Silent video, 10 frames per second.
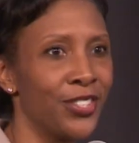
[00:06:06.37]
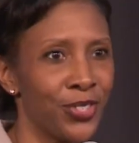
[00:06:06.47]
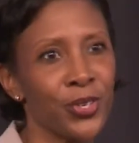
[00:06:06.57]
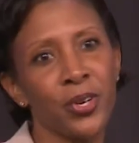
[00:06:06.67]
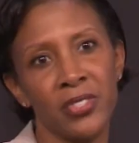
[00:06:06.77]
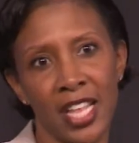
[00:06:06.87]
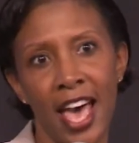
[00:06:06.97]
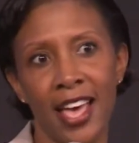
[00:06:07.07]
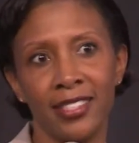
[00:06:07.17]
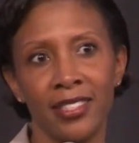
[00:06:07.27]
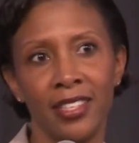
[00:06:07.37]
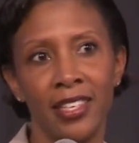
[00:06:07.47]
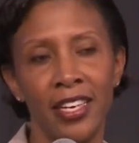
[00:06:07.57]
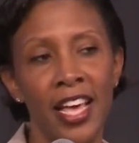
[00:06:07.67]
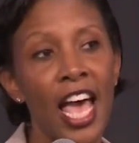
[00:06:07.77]
deserves that.
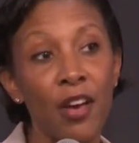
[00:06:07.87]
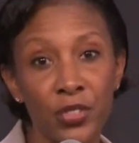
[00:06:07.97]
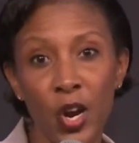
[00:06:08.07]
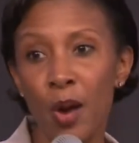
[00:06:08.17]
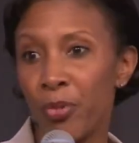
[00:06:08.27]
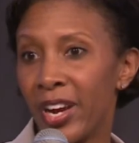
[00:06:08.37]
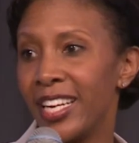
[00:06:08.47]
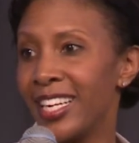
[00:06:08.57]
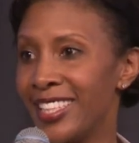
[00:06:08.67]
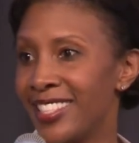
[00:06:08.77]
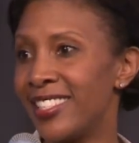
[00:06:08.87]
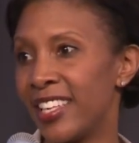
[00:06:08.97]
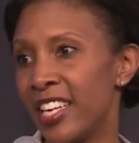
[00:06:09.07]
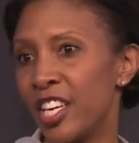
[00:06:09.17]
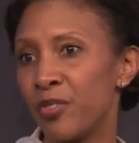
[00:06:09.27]
After operating in this
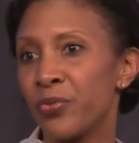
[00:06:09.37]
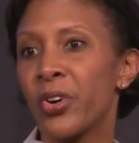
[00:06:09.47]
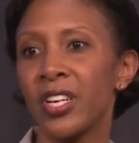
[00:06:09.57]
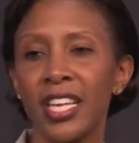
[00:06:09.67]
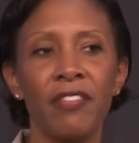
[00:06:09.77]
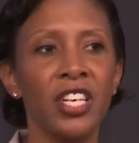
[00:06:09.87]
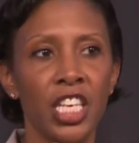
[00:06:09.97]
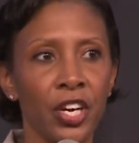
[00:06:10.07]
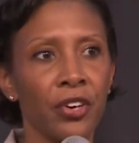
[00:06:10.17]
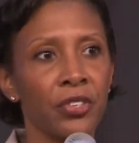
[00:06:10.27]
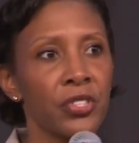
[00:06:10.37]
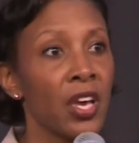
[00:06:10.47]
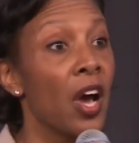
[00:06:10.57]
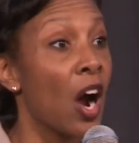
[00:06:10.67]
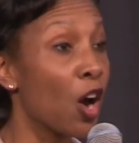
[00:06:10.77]
city for 11 years,
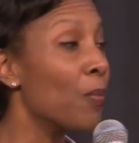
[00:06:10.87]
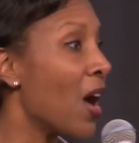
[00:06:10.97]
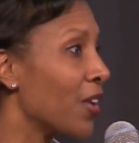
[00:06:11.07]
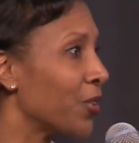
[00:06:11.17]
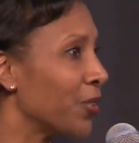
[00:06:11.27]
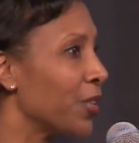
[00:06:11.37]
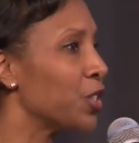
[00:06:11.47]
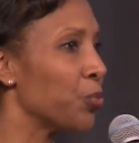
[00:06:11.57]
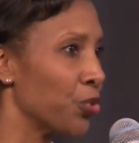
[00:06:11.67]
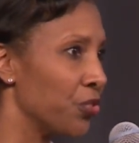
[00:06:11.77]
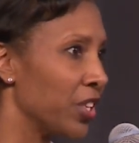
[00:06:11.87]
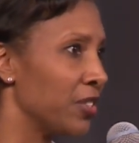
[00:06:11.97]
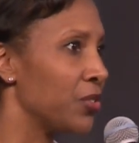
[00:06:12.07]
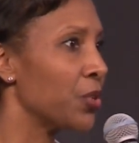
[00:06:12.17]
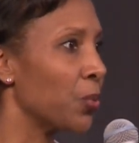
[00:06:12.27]
our model is
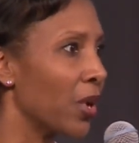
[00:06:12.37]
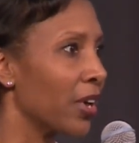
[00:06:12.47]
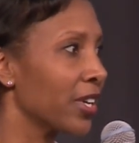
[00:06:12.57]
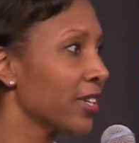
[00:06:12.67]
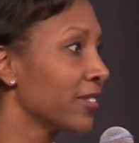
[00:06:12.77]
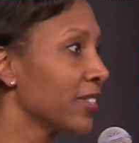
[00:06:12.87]
proven to work.